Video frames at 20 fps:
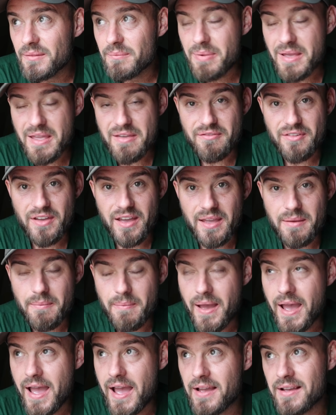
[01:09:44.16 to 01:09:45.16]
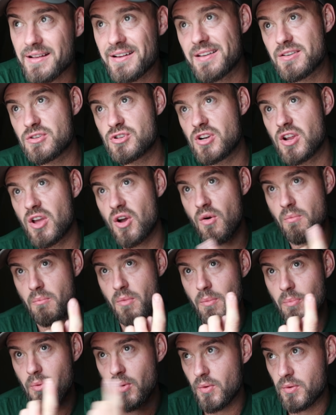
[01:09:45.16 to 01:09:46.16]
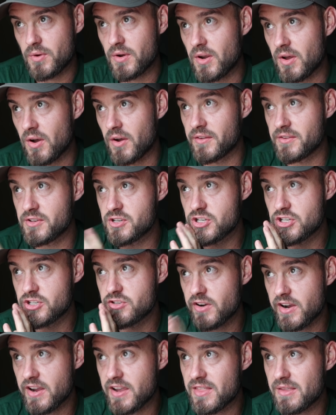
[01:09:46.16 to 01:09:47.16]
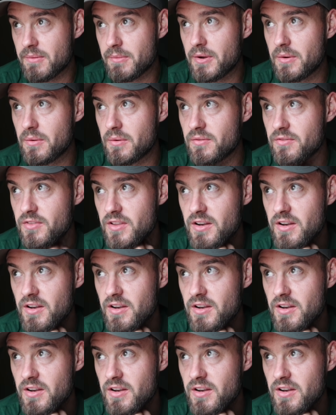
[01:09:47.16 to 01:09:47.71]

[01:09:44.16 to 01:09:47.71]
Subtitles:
PVA bag literally on my borderline, straight in the middle